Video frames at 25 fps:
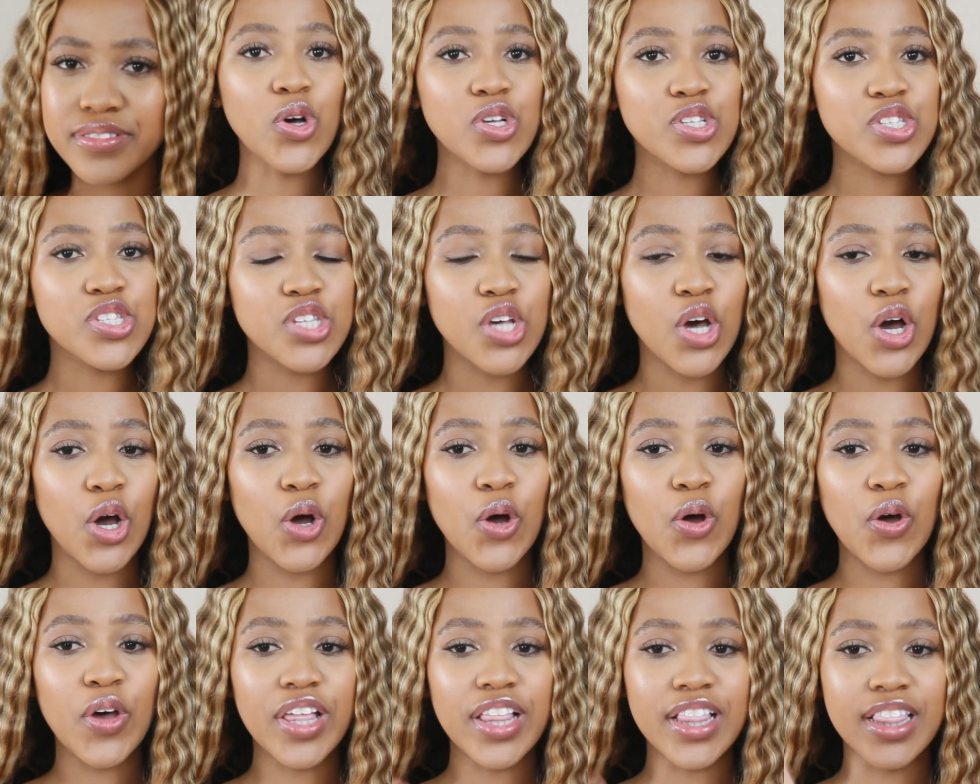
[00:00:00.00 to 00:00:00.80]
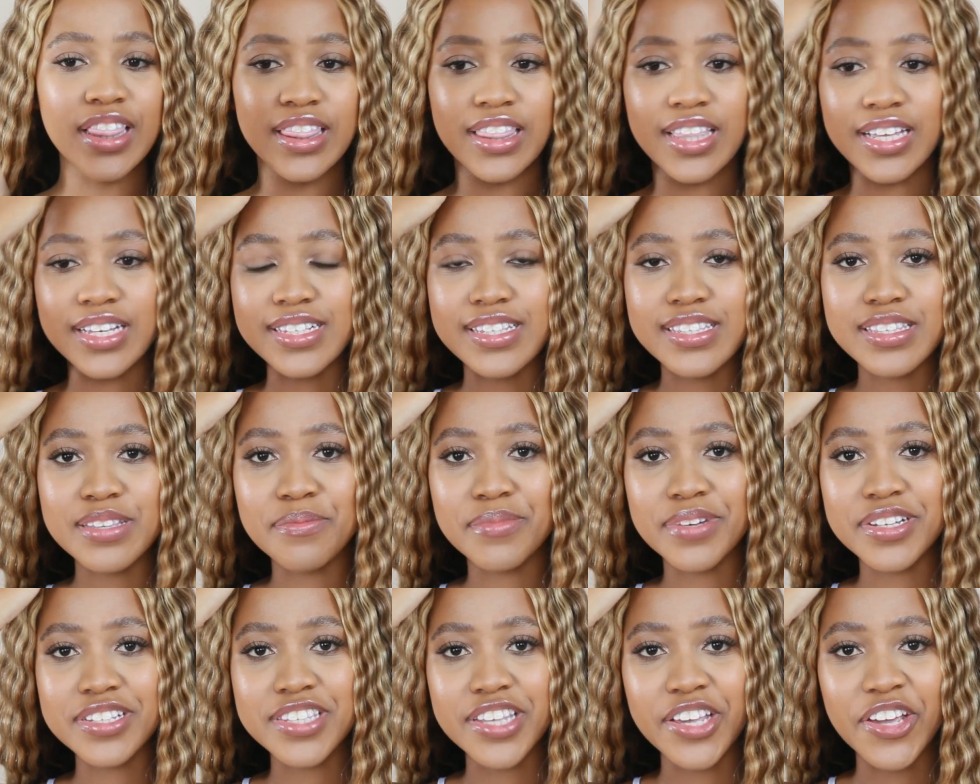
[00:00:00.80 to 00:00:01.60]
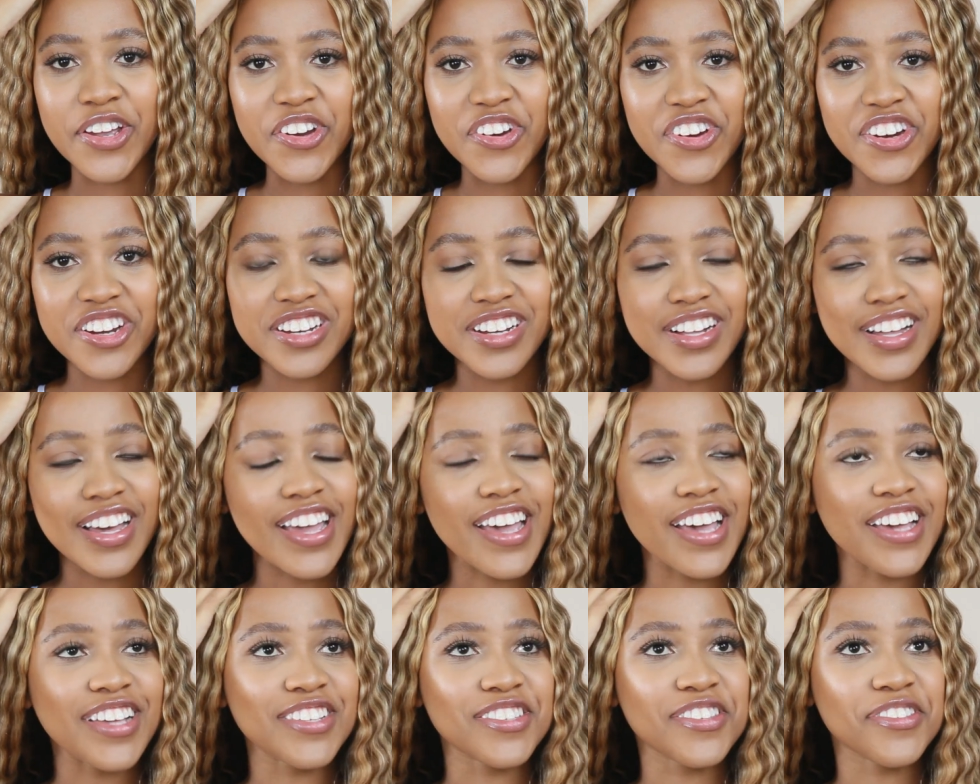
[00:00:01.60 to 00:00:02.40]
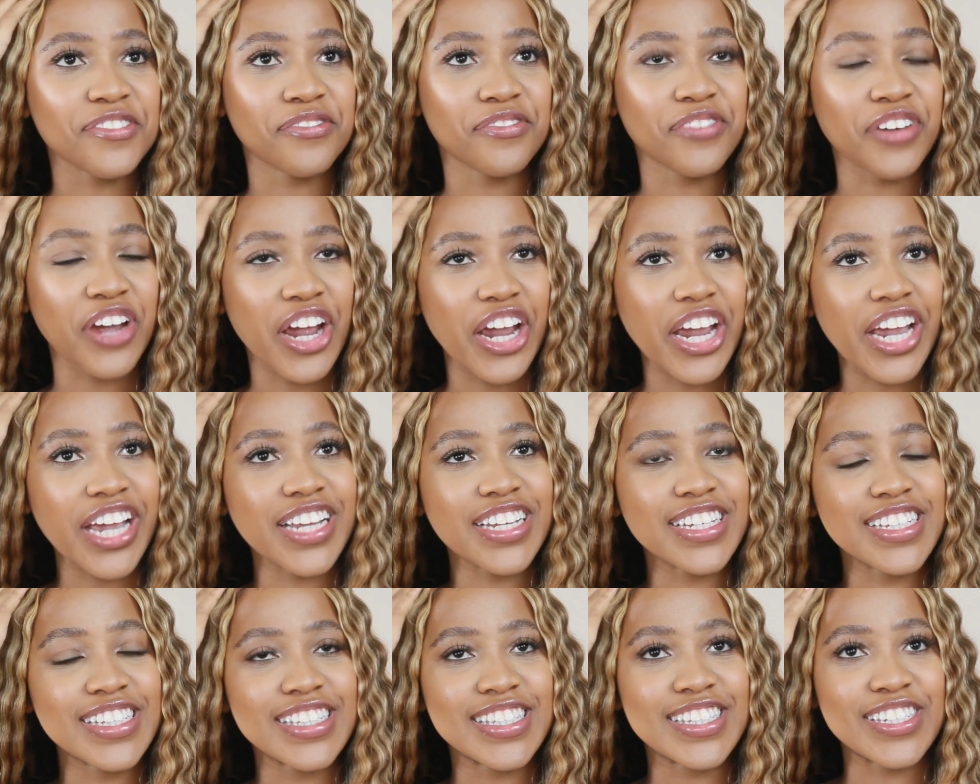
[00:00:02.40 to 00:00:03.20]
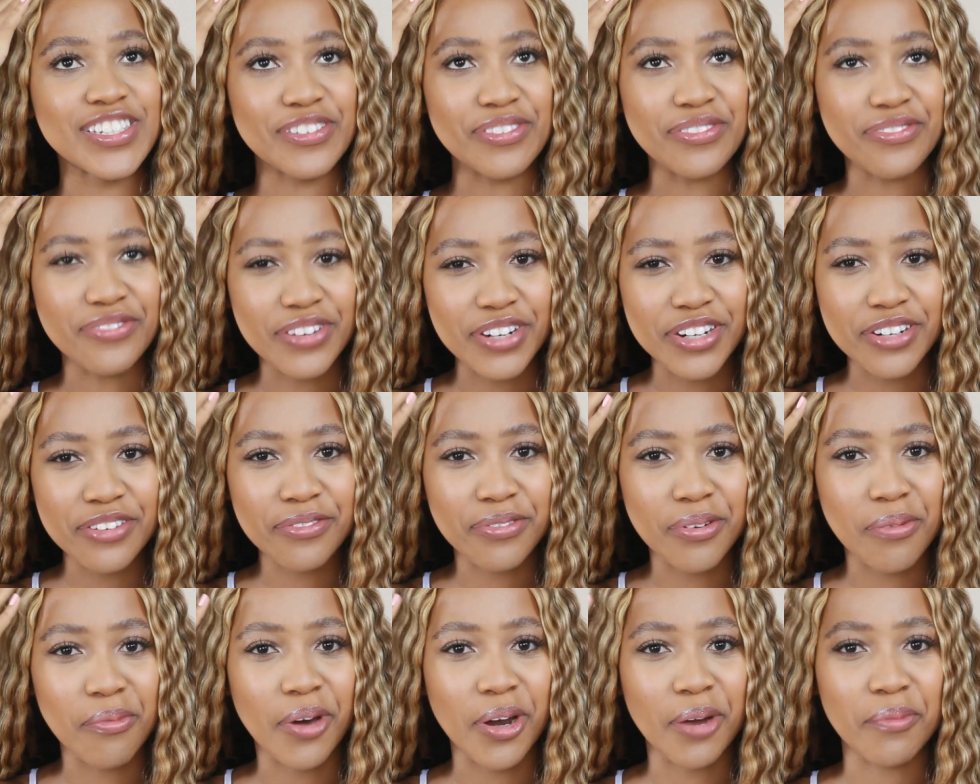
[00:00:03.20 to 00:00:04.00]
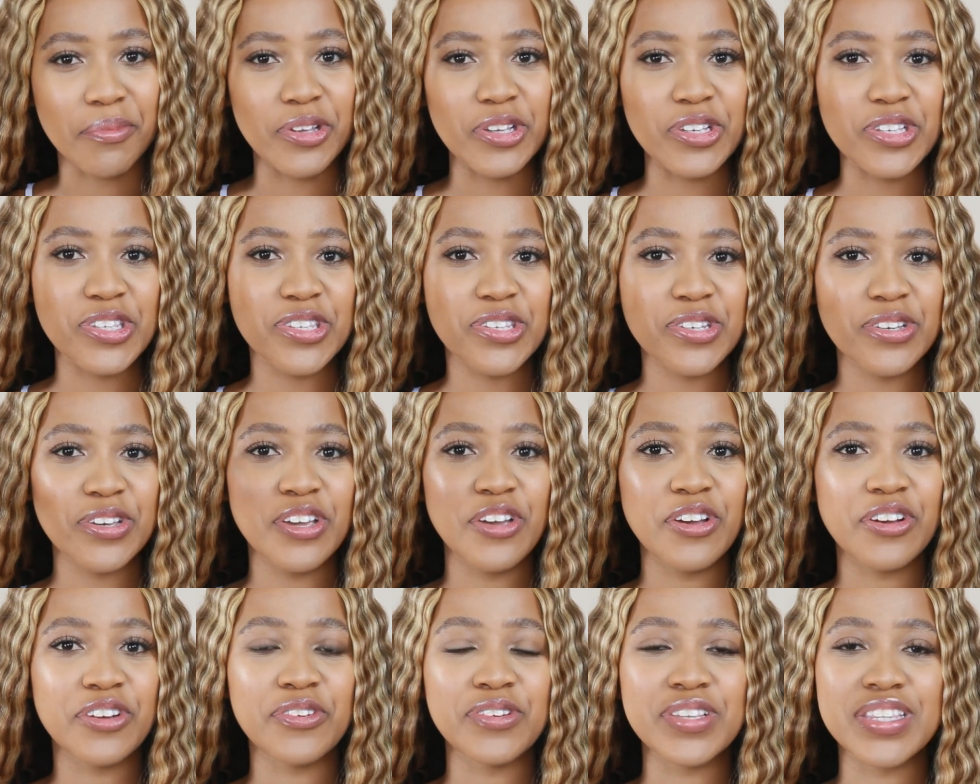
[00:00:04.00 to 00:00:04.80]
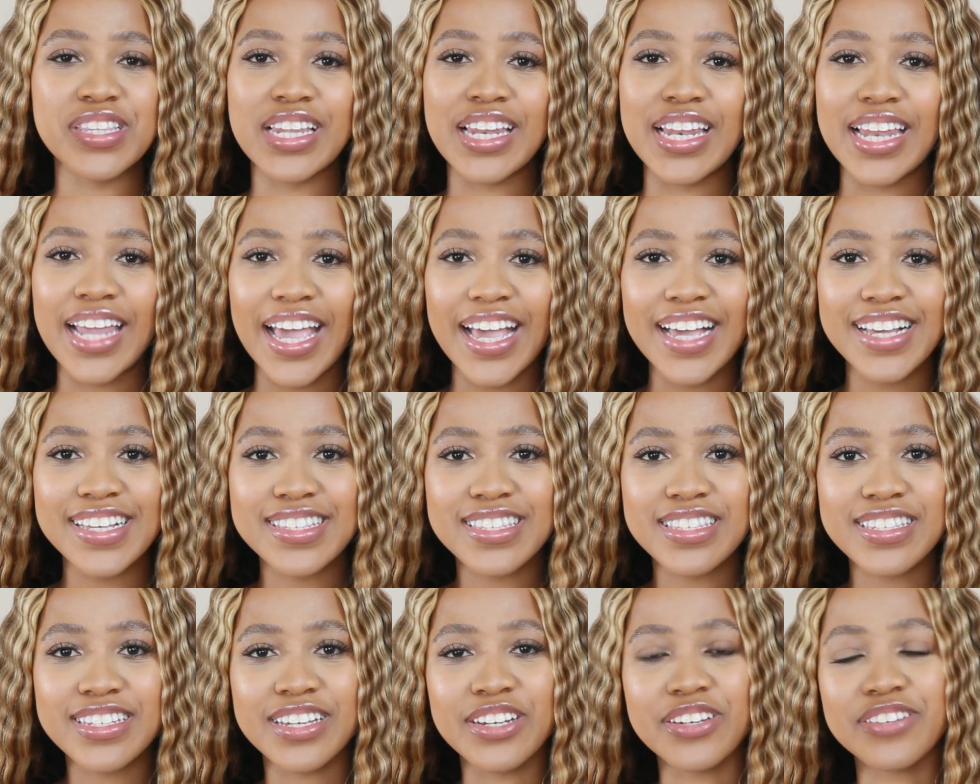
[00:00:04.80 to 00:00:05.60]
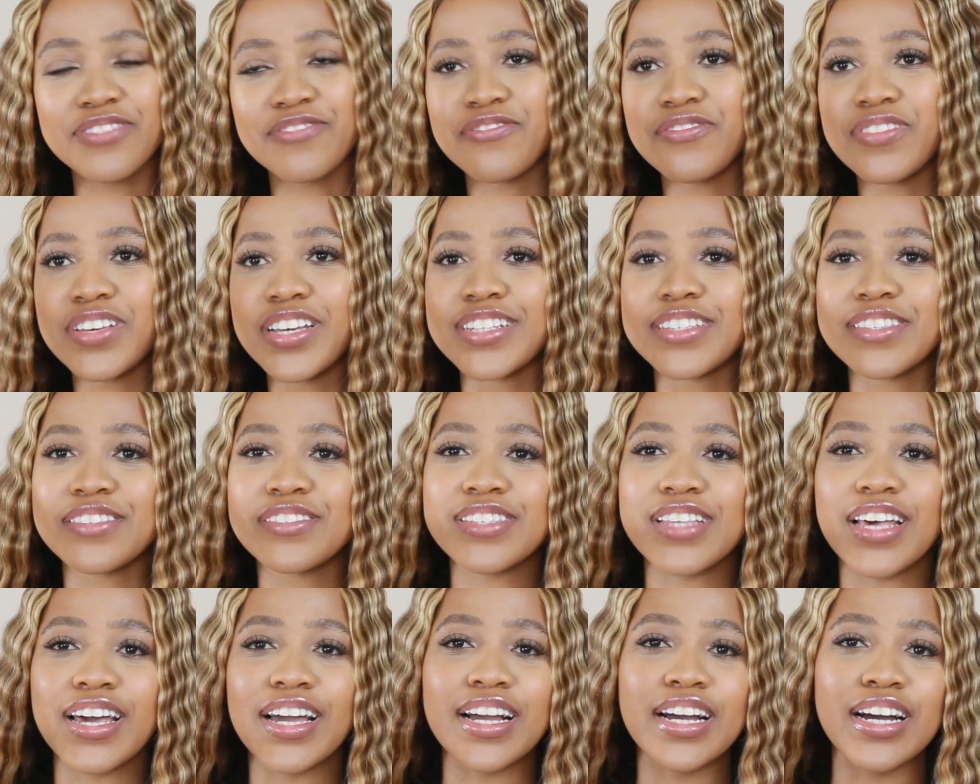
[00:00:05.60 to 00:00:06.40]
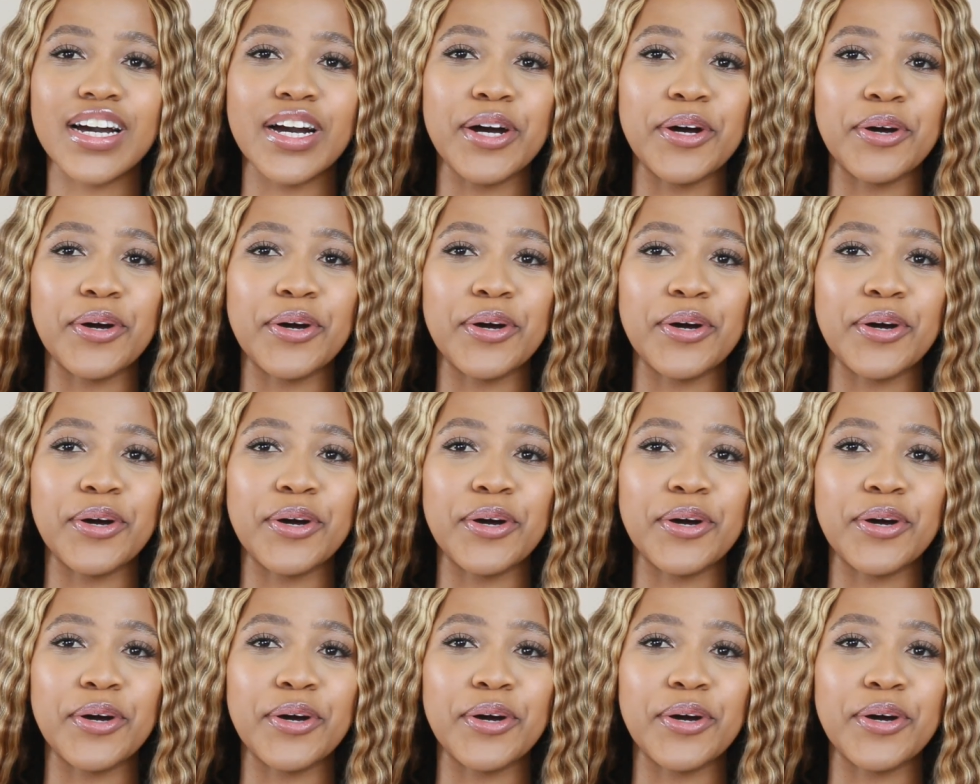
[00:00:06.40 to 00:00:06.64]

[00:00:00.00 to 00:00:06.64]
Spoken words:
Also, this material is very different from what I'm used to. With lace, it's like